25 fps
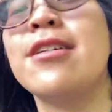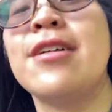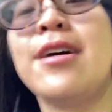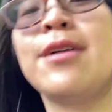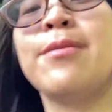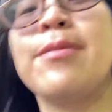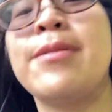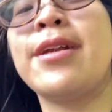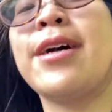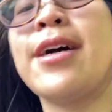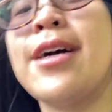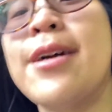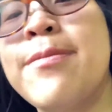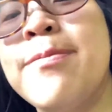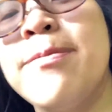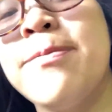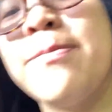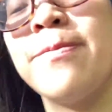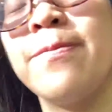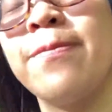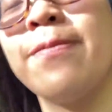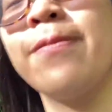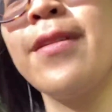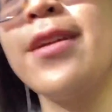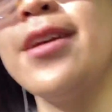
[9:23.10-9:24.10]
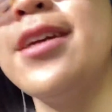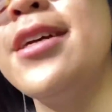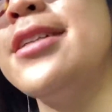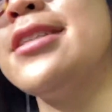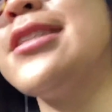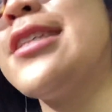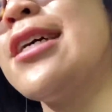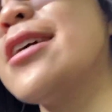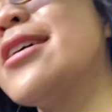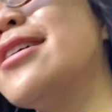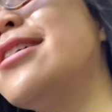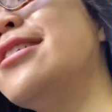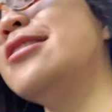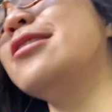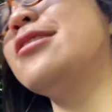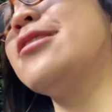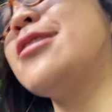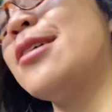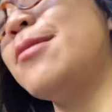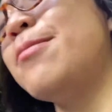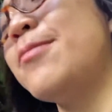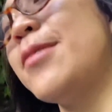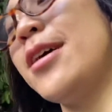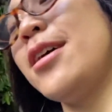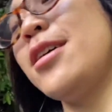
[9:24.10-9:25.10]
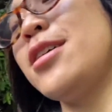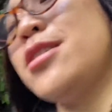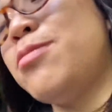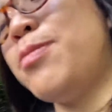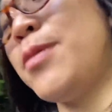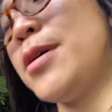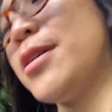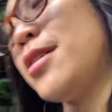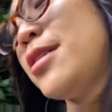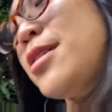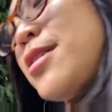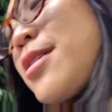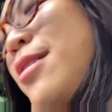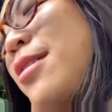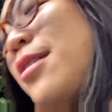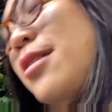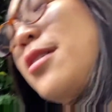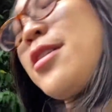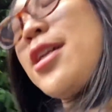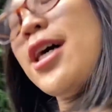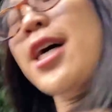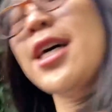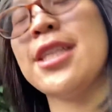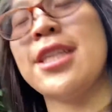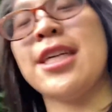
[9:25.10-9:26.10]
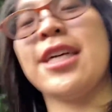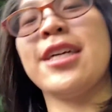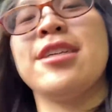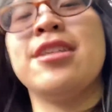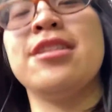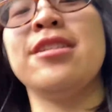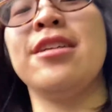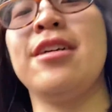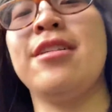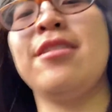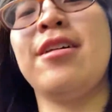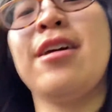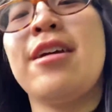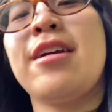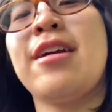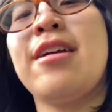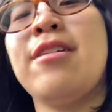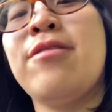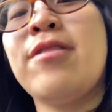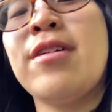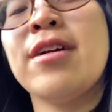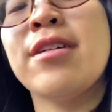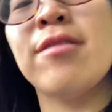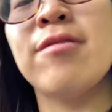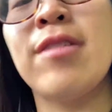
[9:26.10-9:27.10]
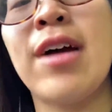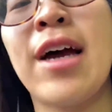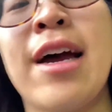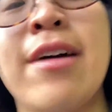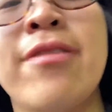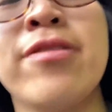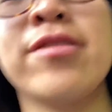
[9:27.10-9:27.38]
I mean, I'm techie in some ways, but not techie. Like, if I have to